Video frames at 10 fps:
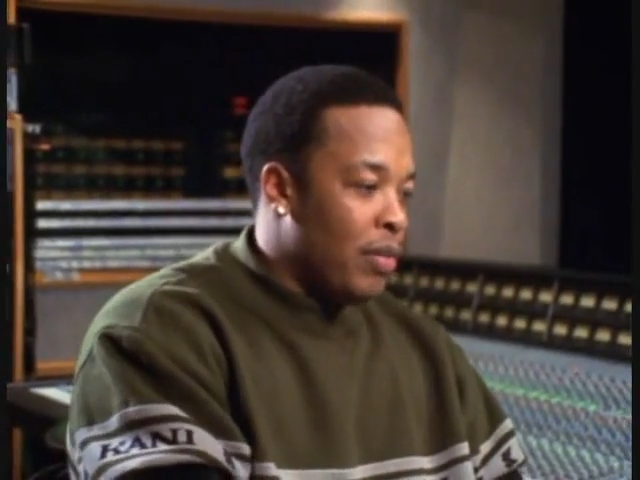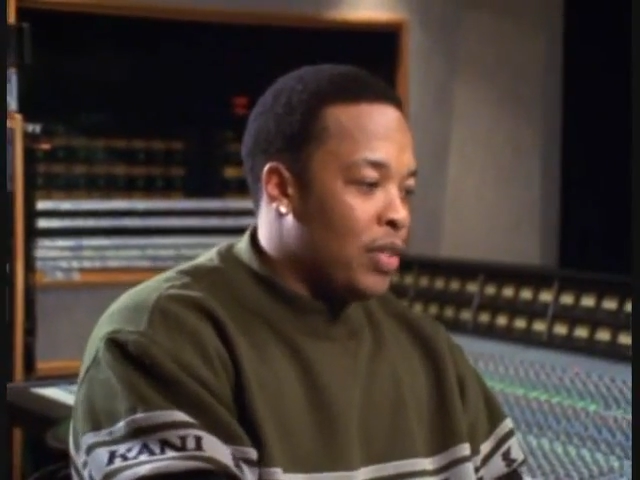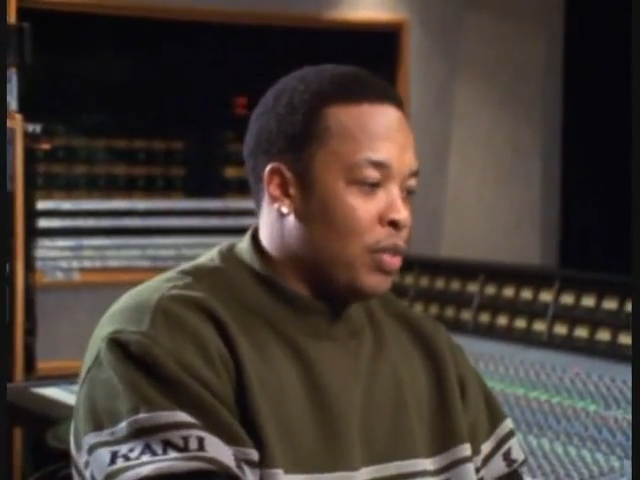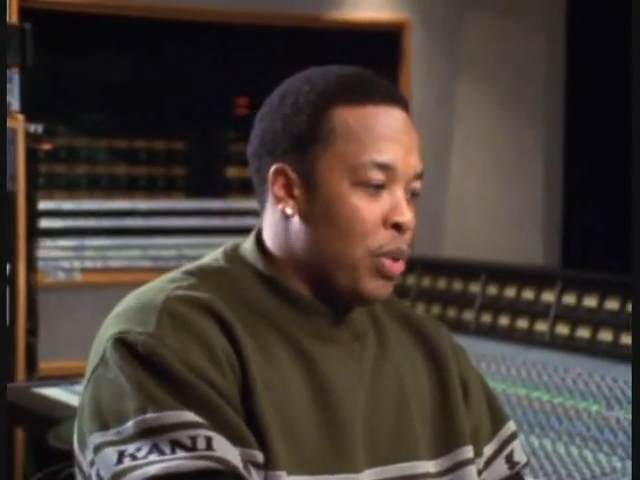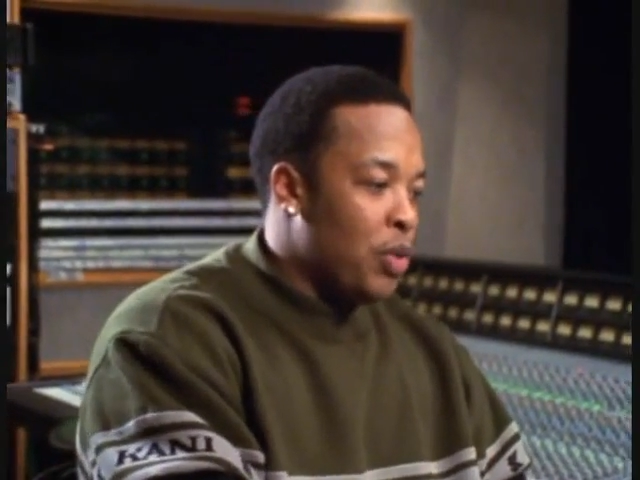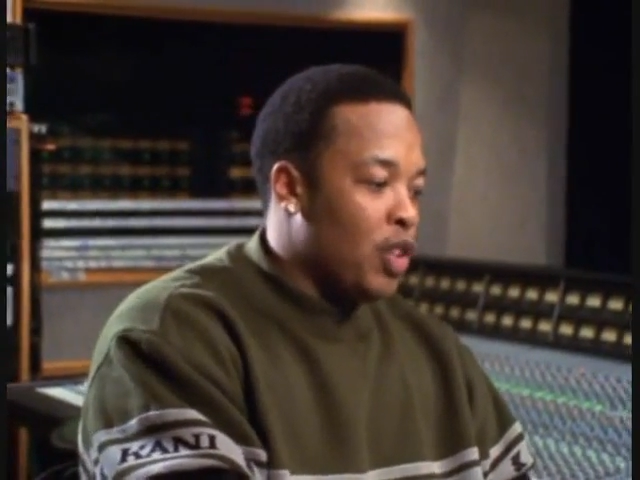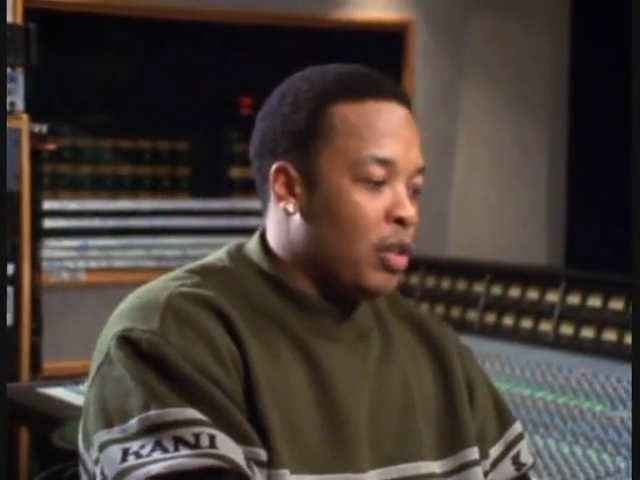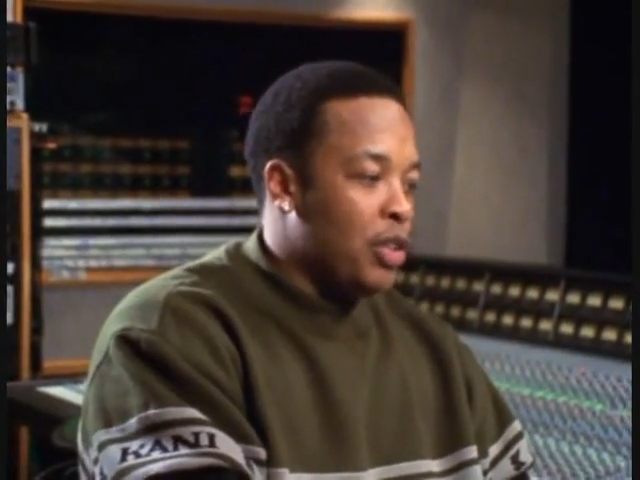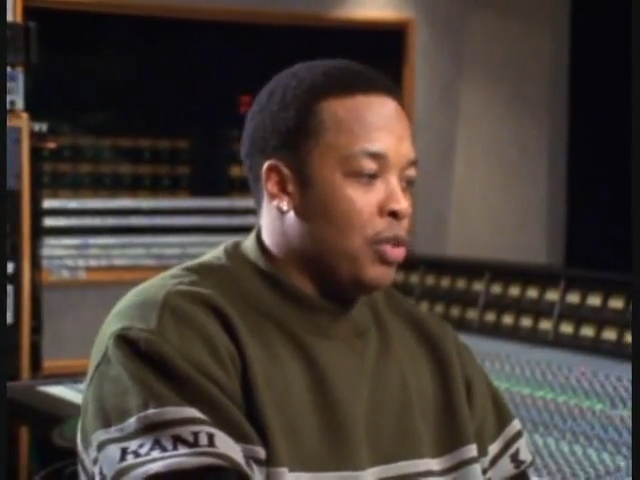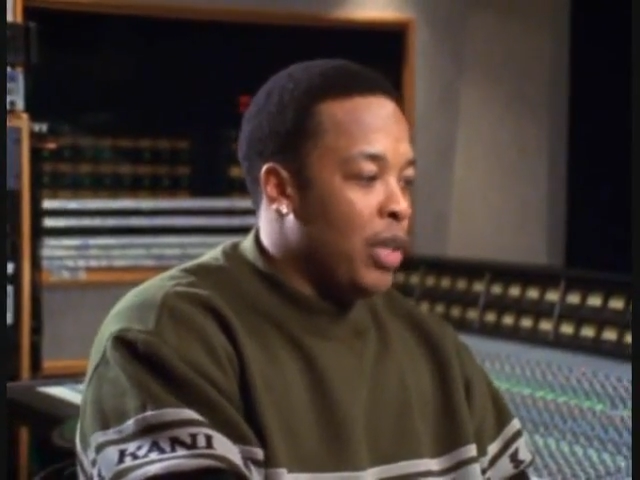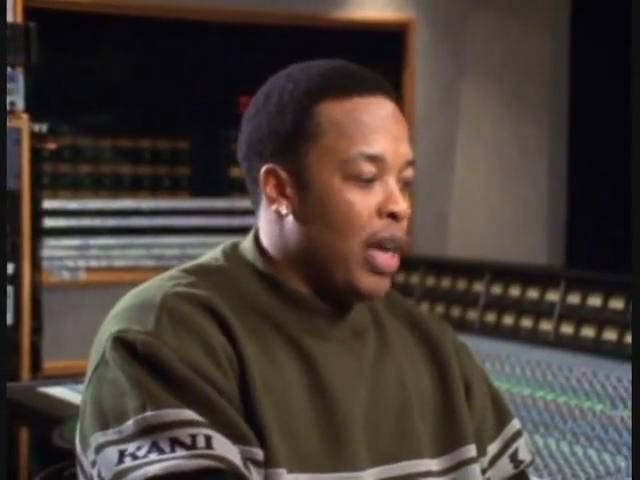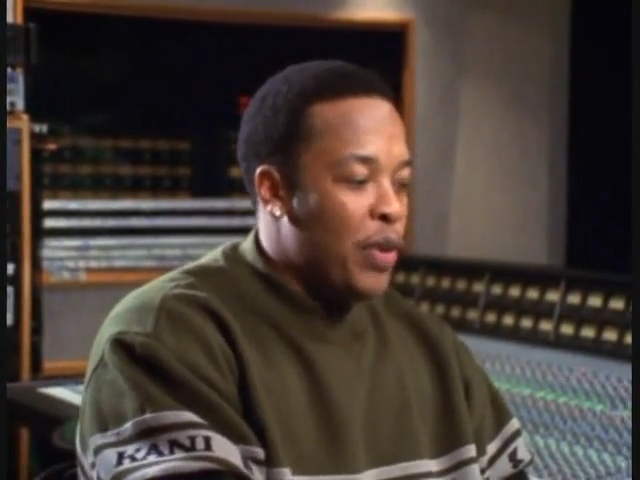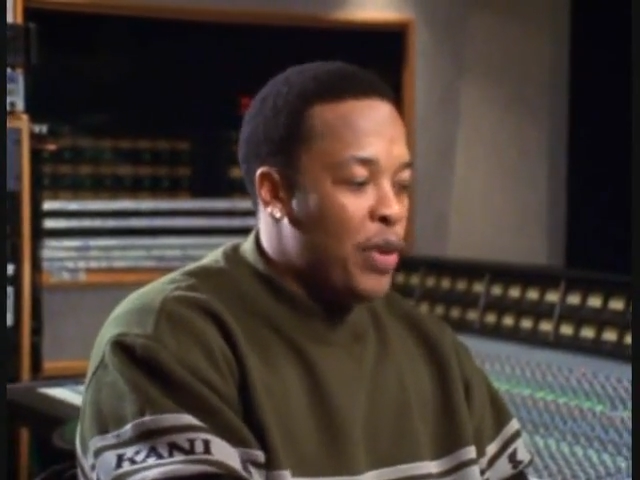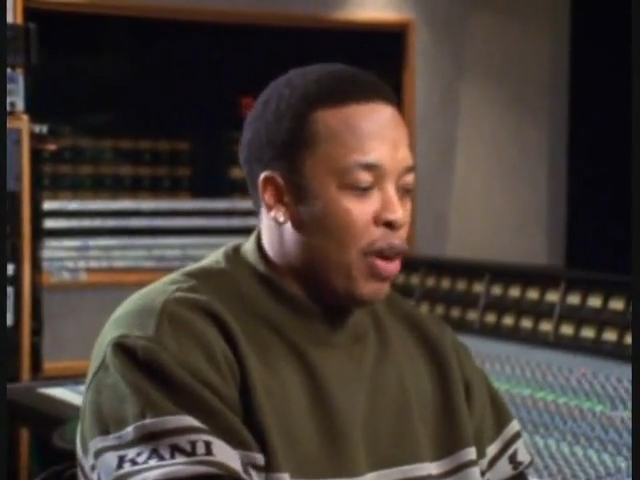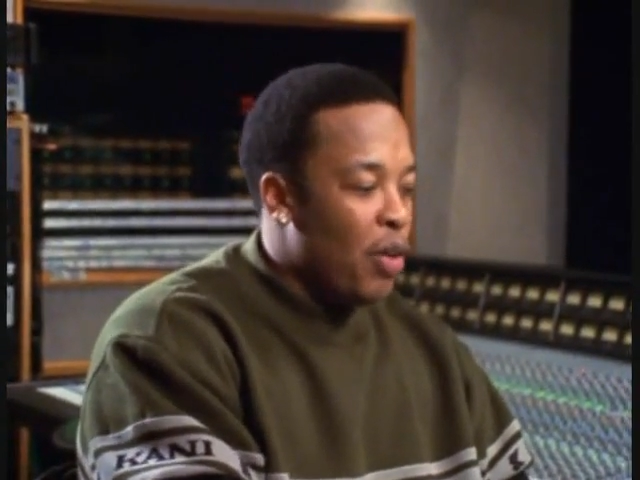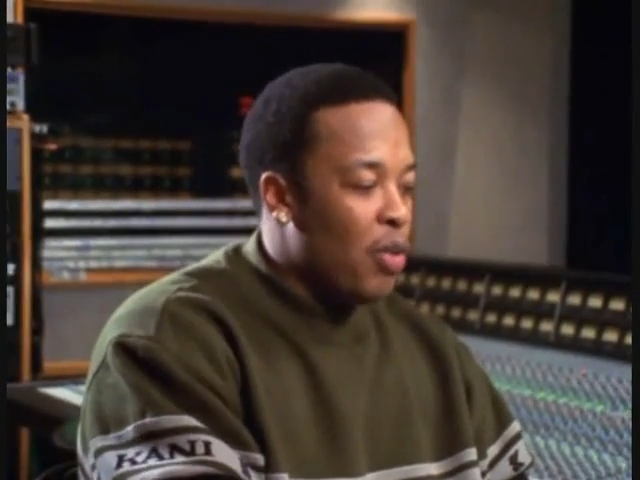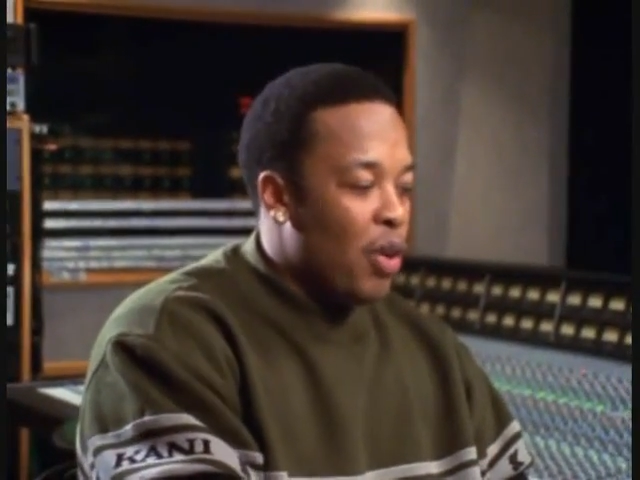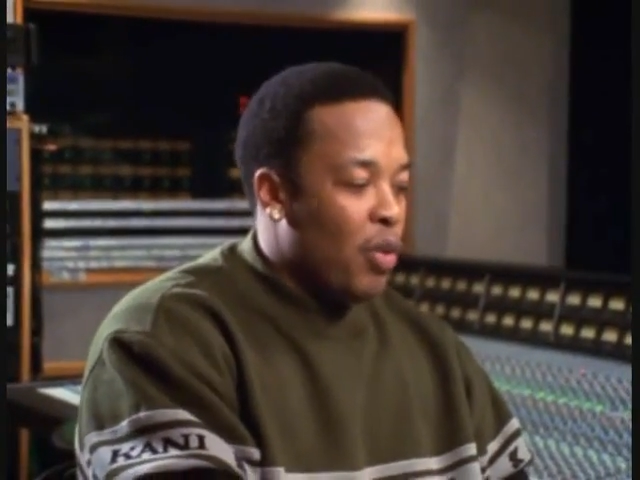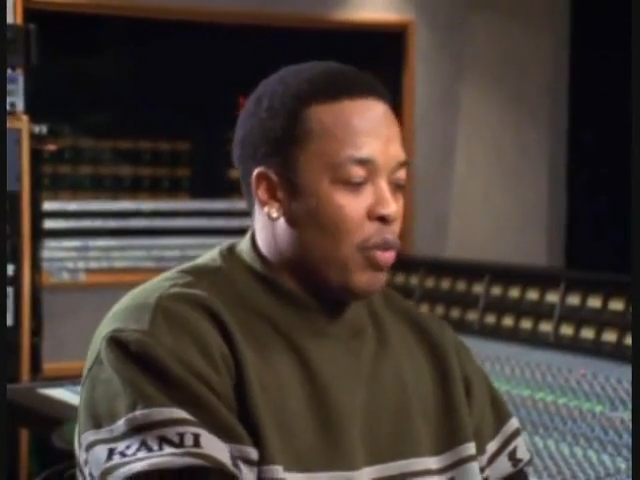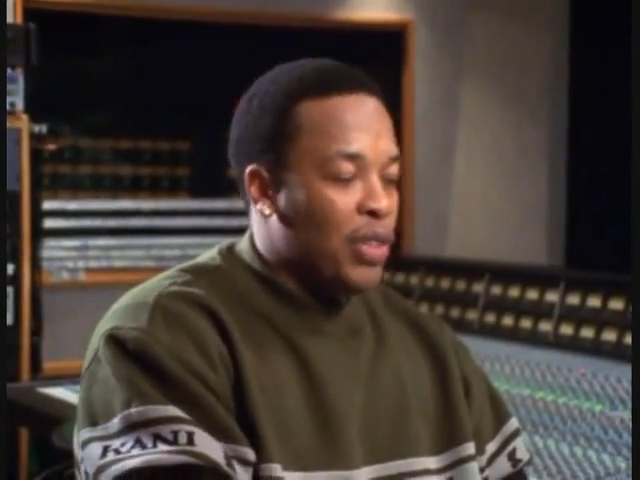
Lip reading: this music, because you never know